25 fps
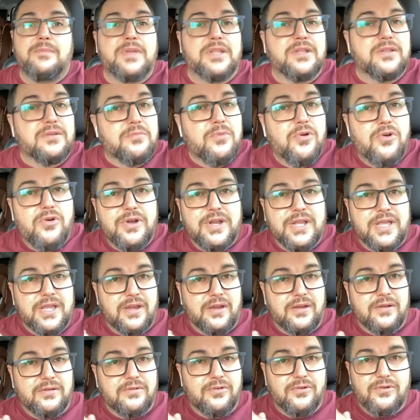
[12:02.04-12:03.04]
in the morning,
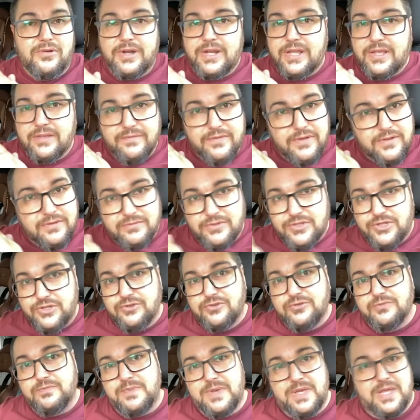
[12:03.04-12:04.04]
or even
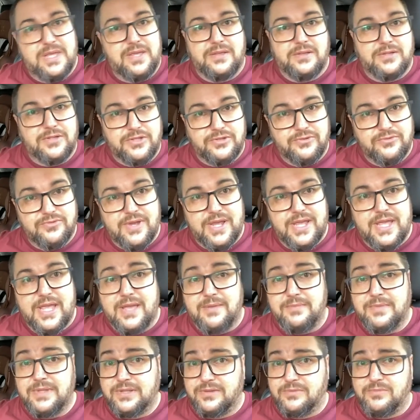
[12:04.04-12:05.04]
2
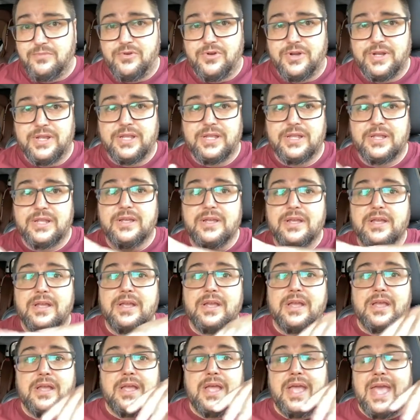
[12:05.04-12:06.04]
a.m. in the morning.
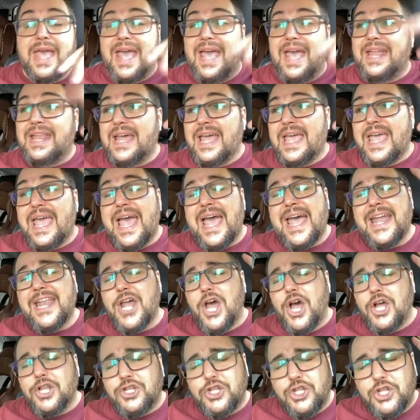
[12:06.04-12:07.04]
And I had
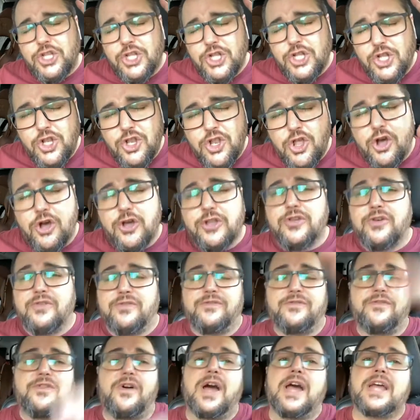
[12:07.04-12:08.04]
a lot of
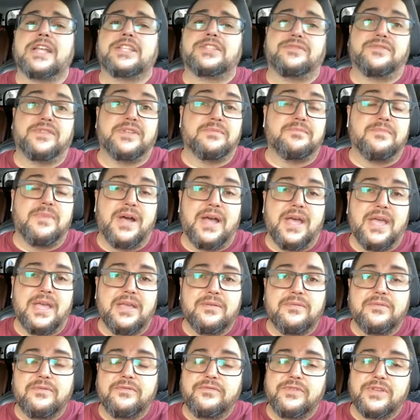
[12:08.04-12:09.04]
fights with my
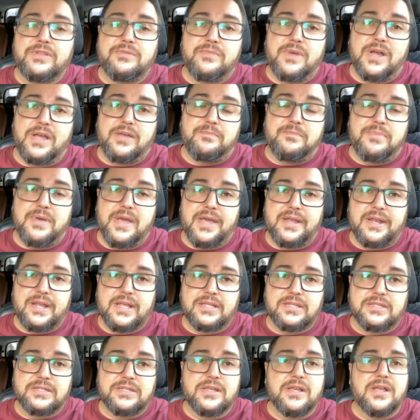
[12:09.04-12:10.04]

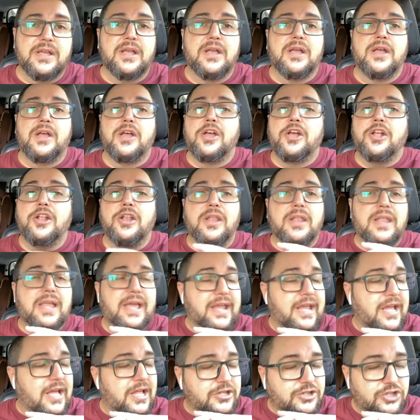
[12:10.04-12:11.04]
parents, like
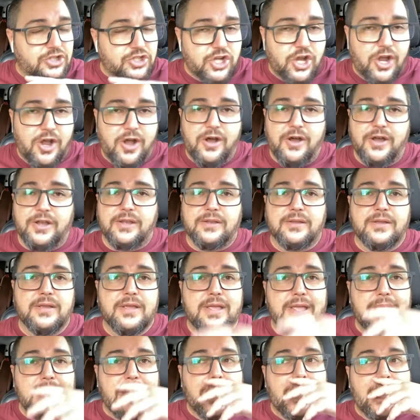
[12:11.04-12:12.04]
a ton.
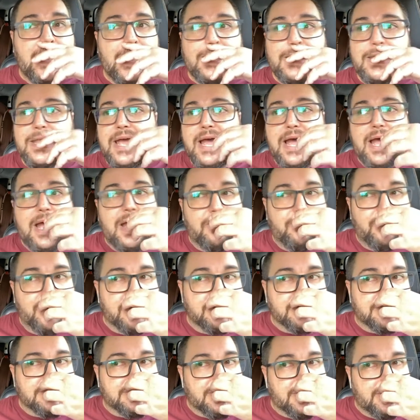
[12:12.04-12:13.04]
And I
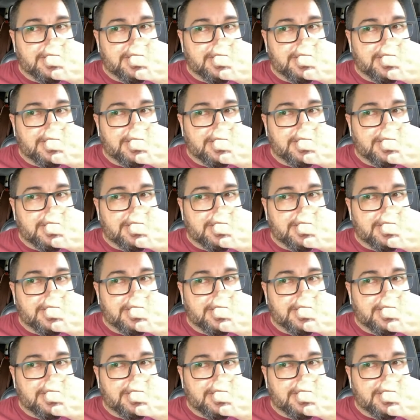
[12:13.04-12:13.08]
was